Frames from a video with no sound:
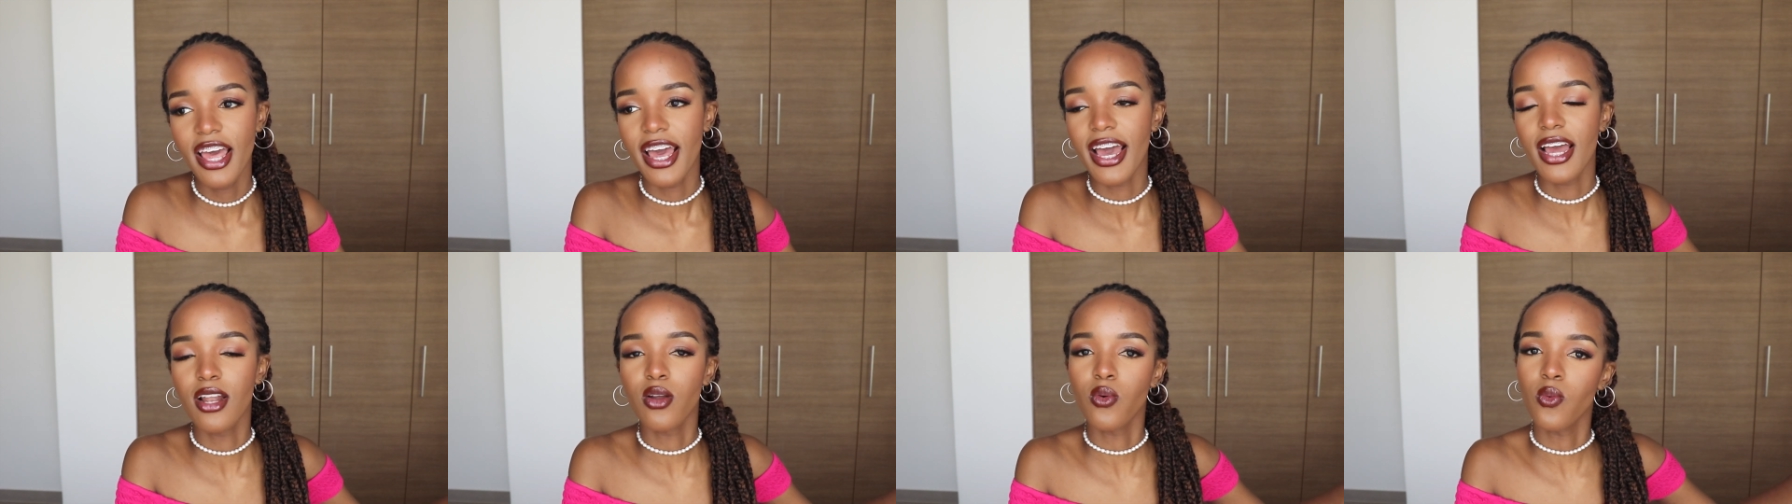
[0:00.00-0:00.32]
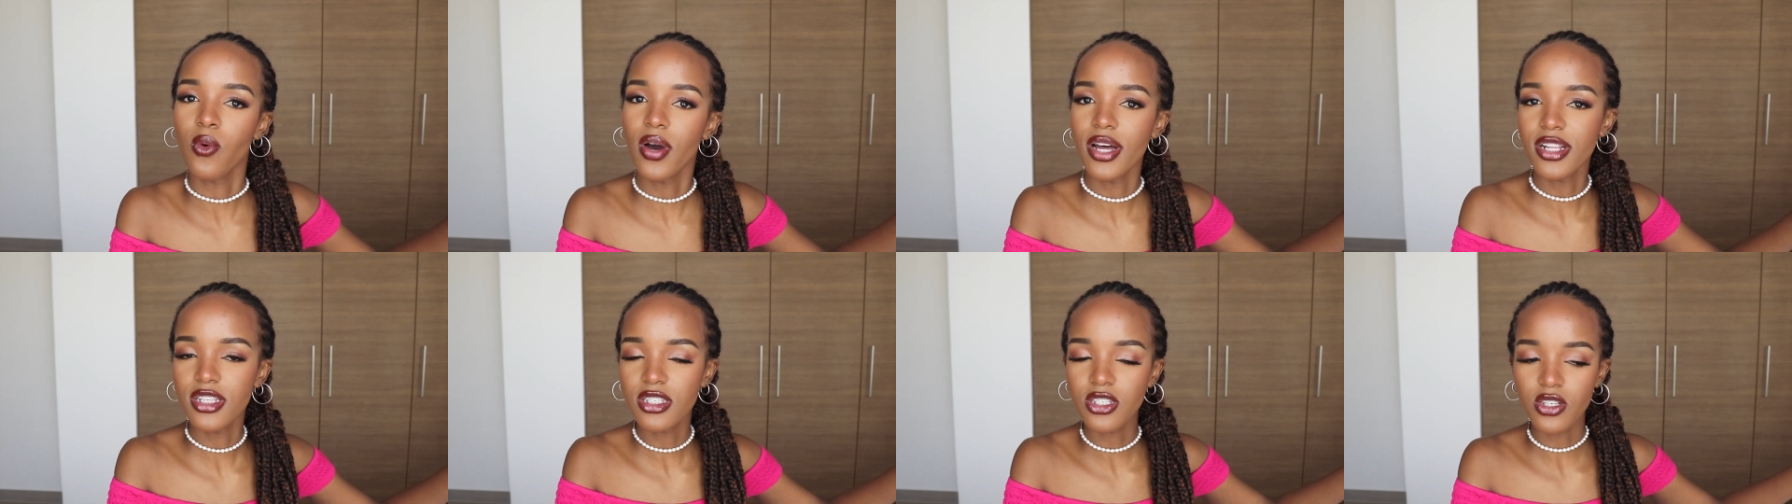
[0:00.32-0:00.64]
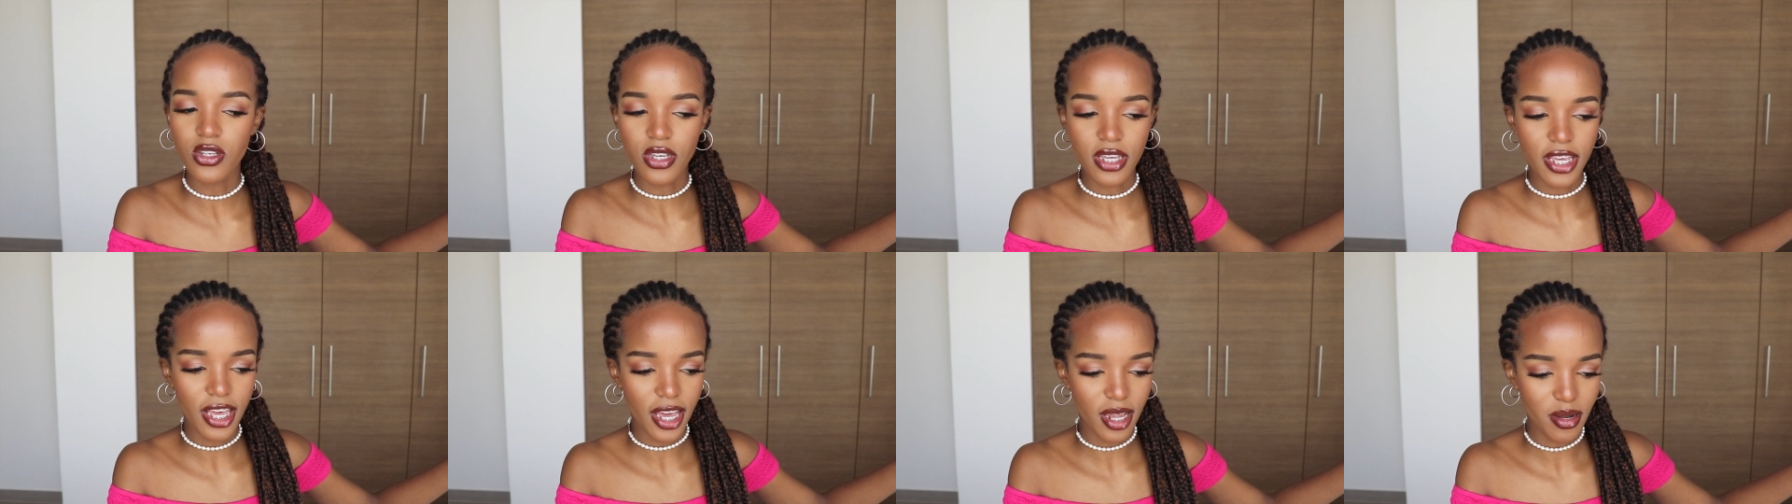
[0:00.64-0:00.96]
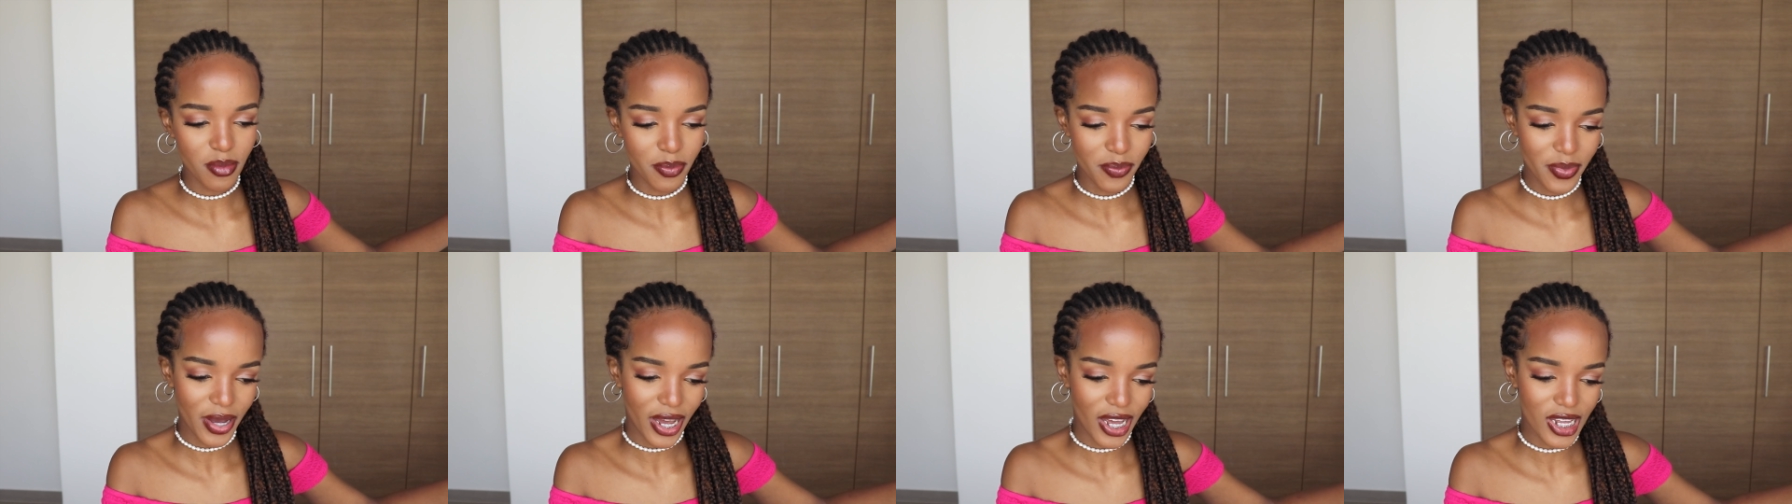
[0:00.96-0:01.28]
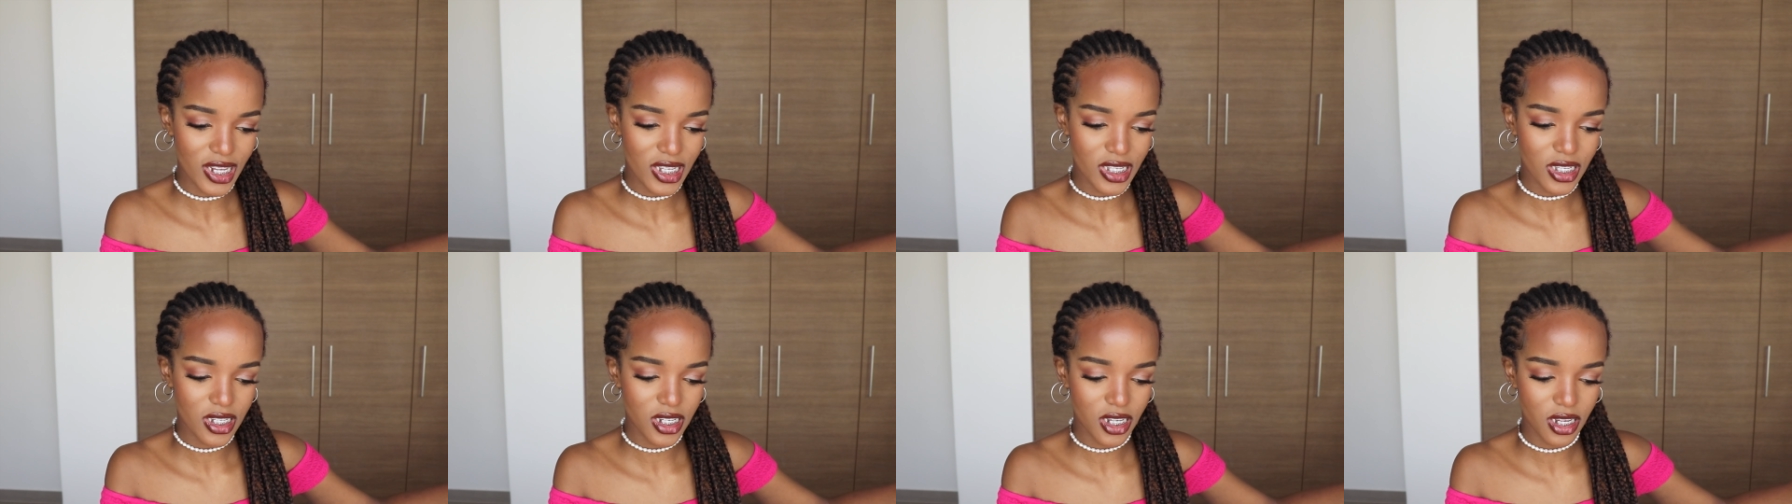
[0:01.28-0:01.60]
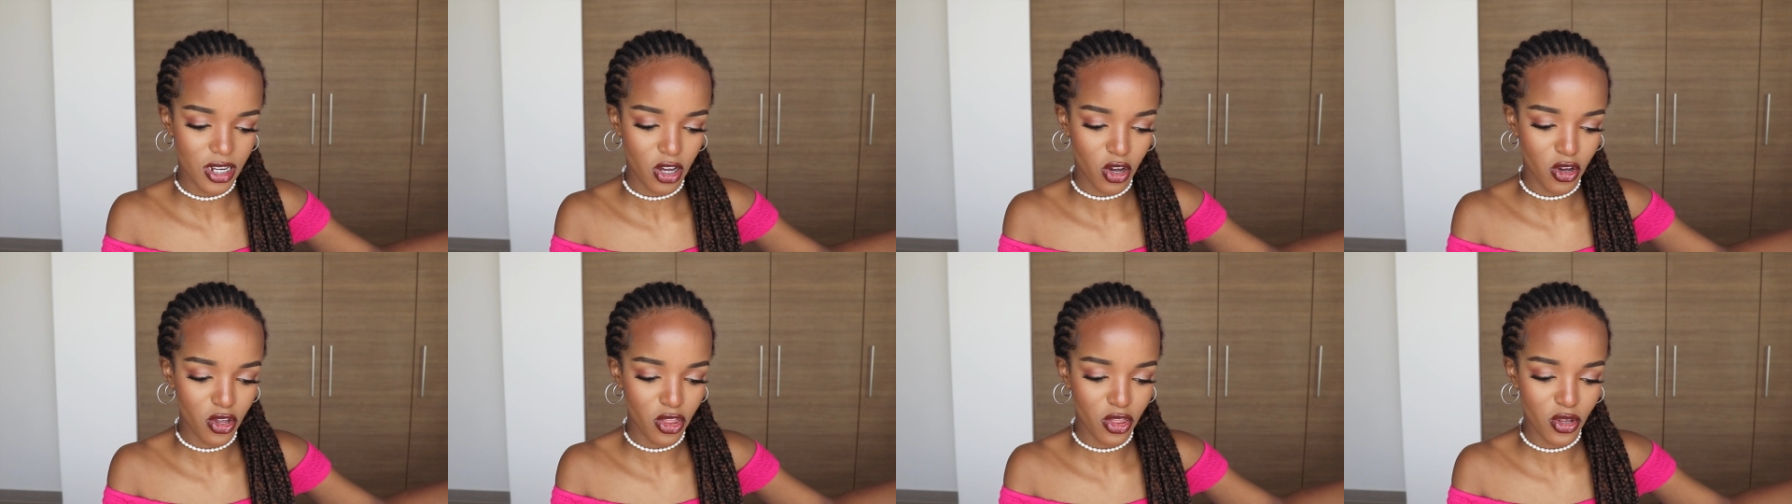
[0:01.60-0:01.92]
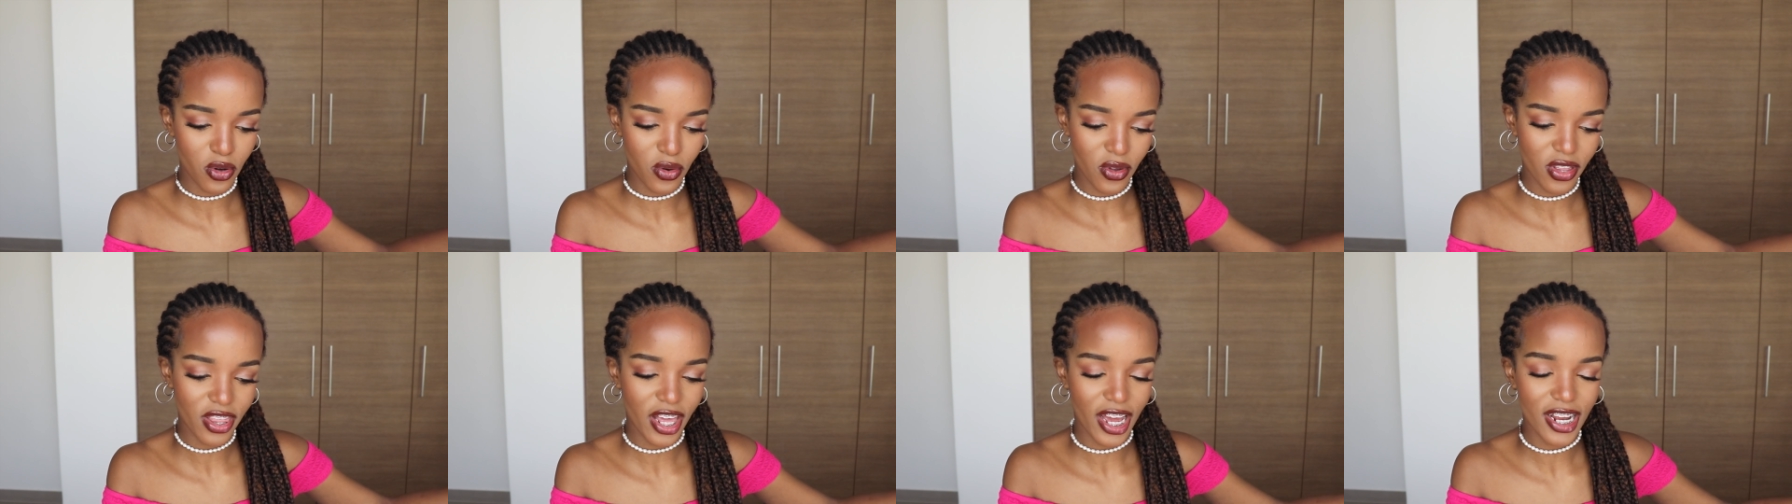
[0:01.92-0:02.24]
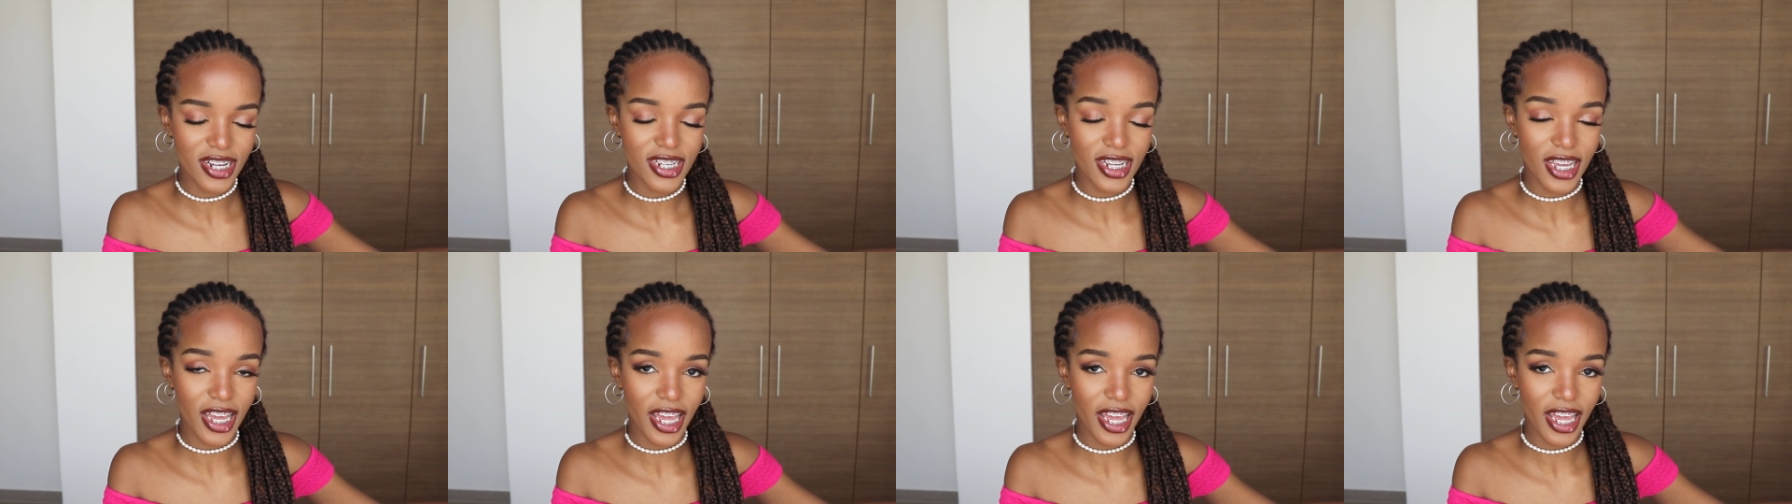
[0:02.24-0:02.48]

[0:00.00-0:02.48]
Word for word: And once you get past or through that